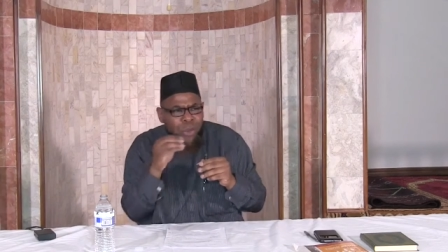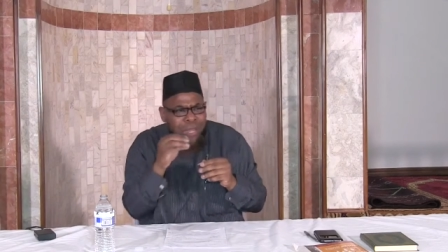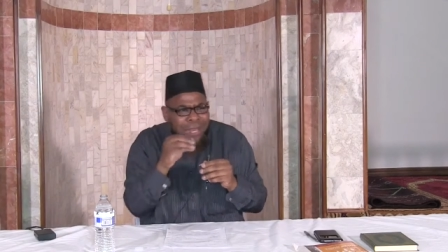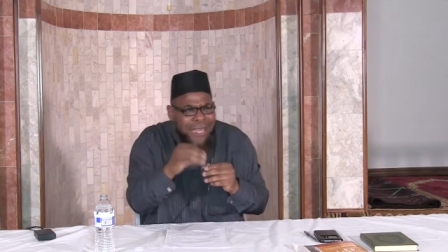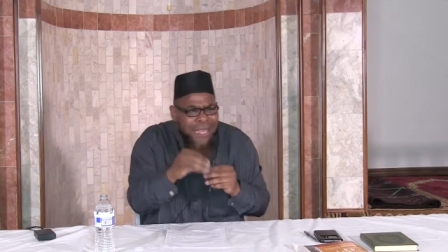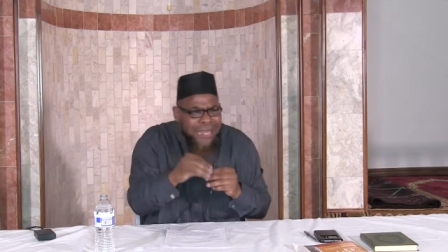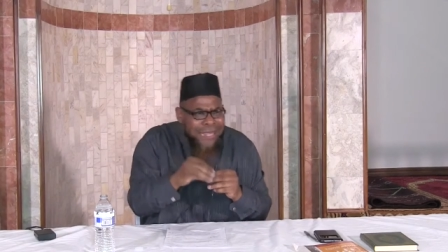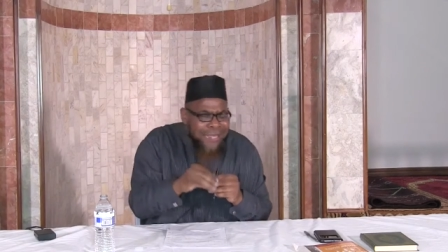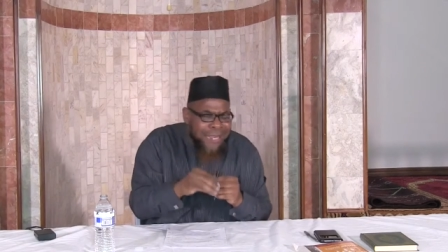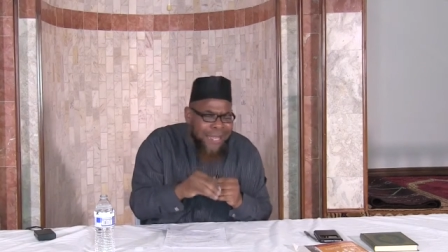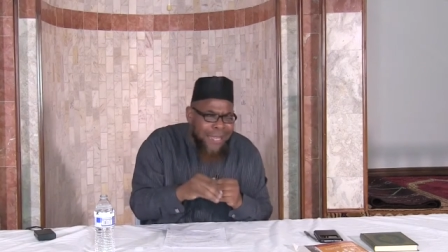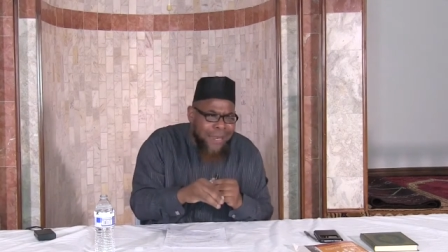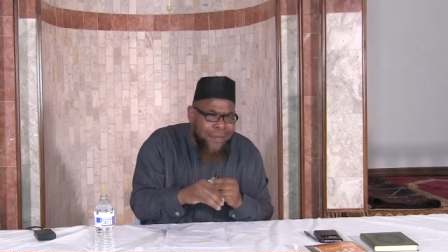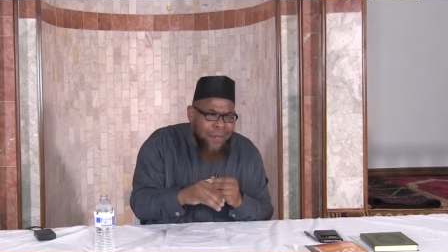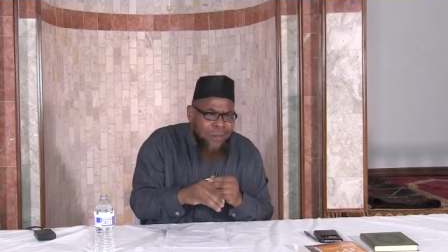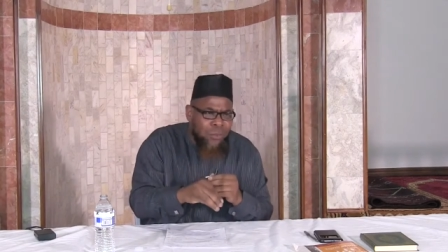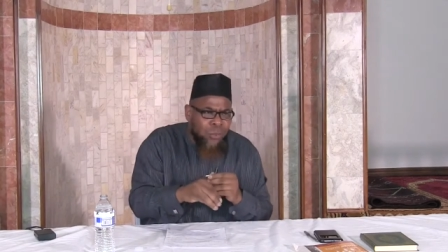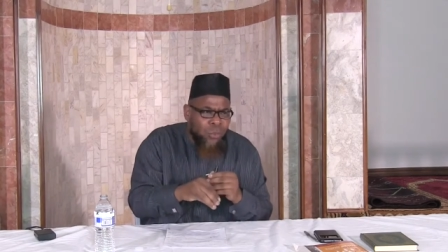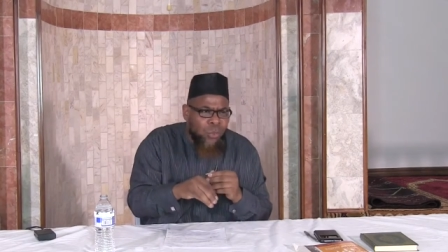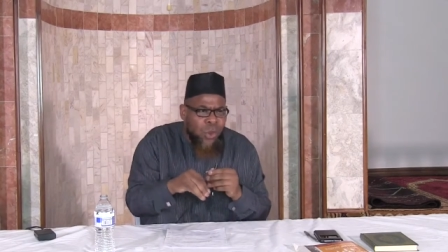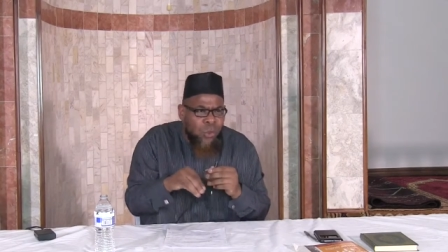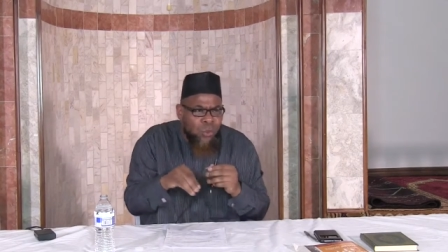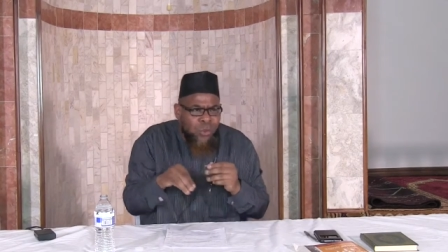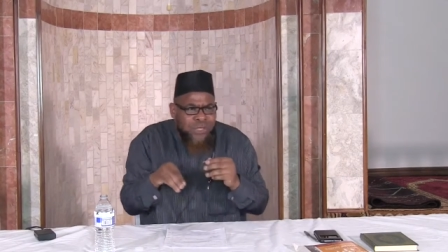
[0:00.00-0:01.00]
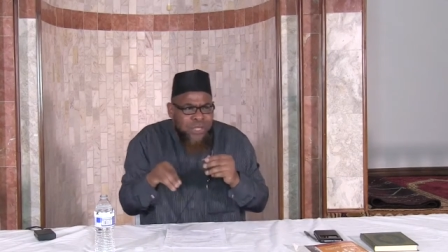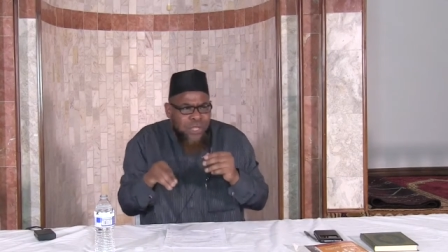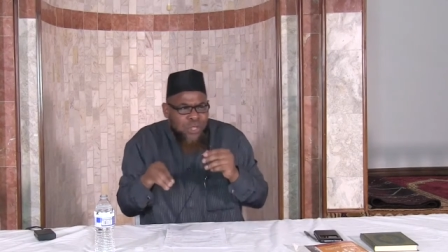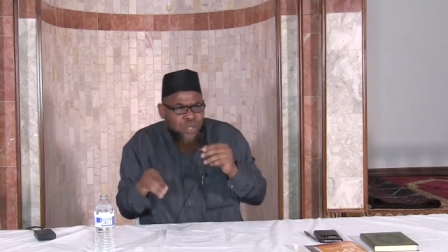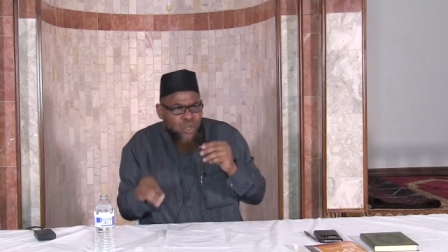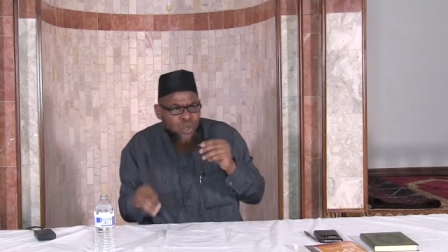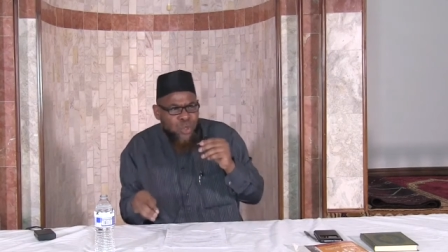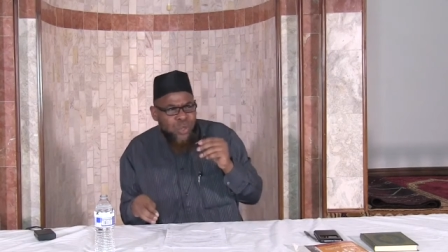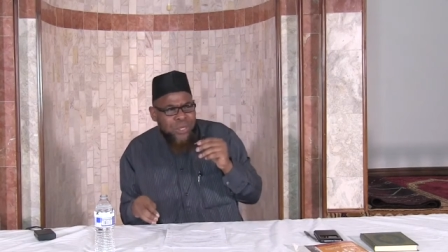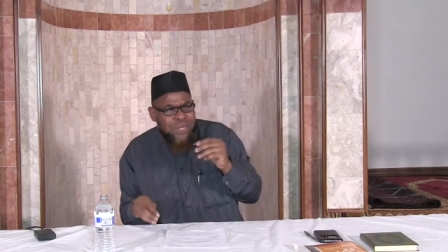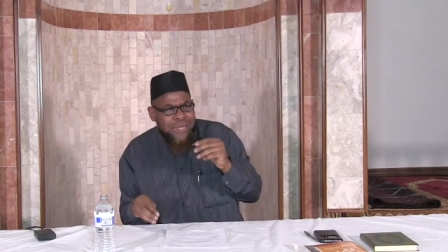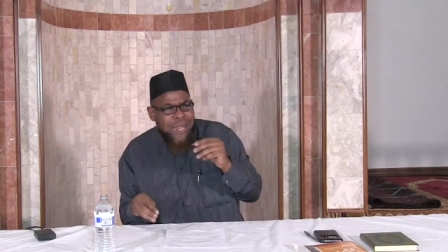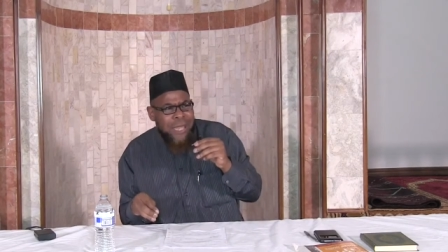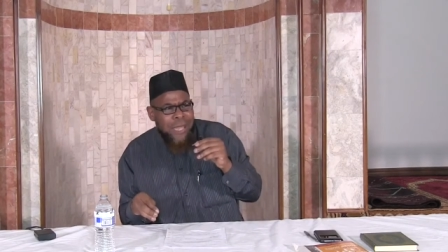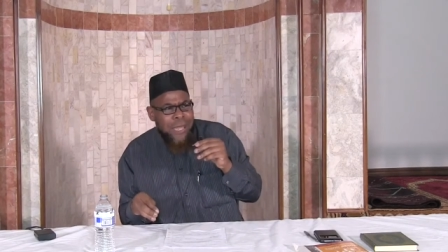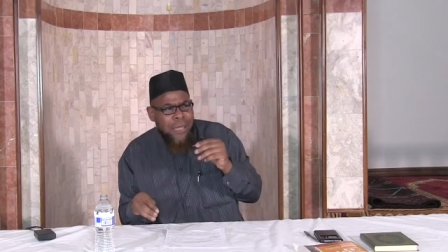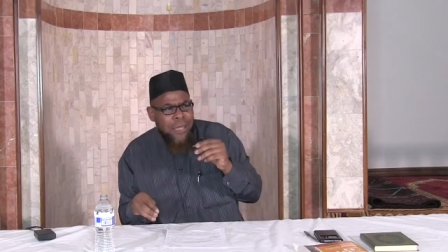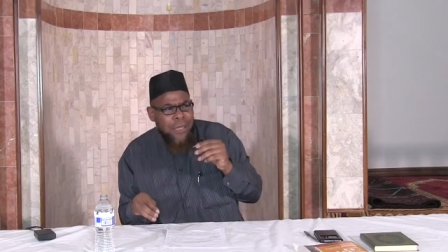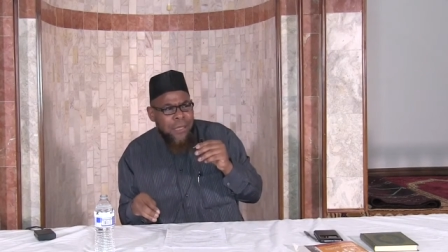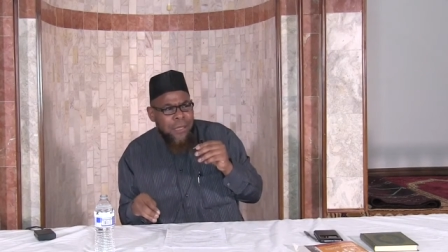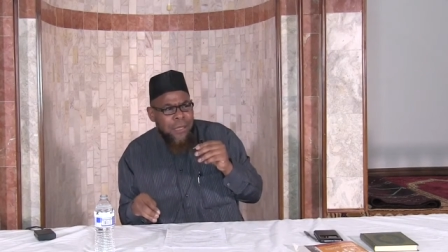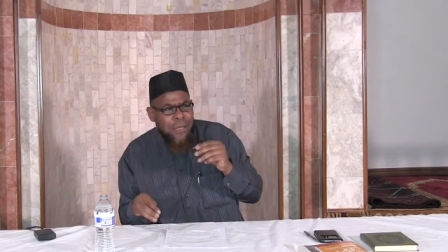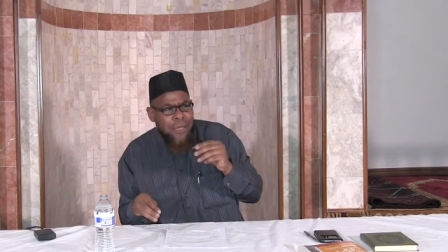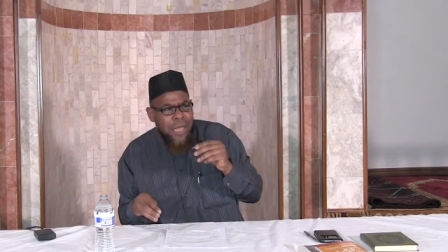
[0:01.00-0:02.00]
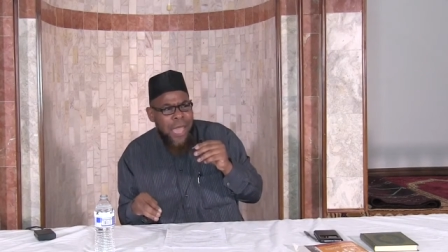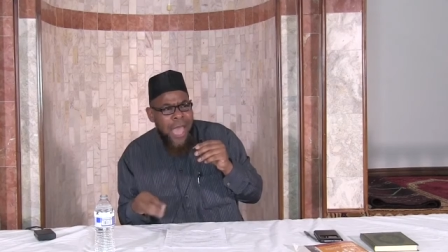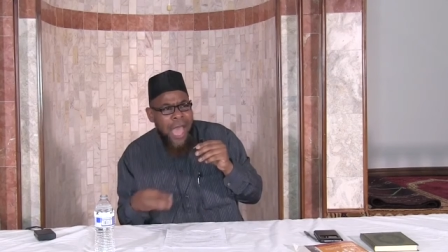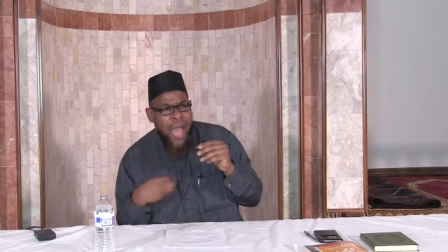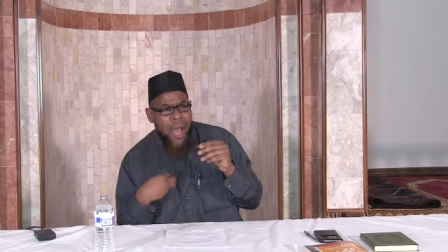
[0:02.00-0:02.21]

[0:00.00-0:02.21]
what he did, what was his sunnah,